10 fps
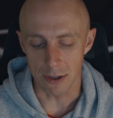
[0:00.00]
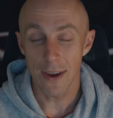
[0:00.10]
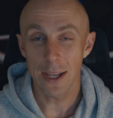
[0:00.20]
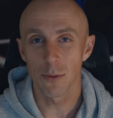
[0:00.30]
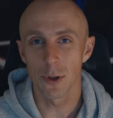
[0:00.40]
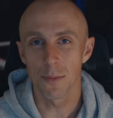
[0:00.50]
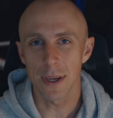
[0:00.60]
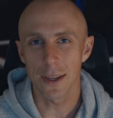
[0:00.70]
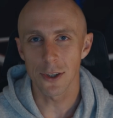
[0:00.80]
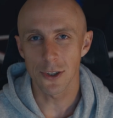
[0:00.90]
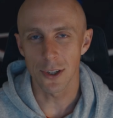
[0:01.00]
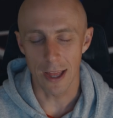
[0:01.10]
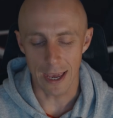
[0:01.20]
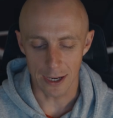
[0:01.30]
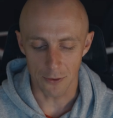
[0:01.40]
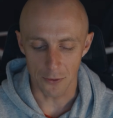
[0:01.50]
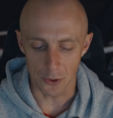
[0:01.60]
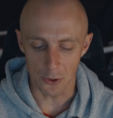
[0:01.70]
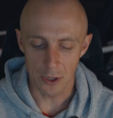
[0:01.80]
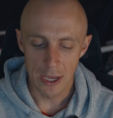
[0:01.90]
That would be additional headache for
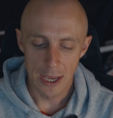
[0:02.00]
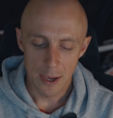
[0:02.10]
you.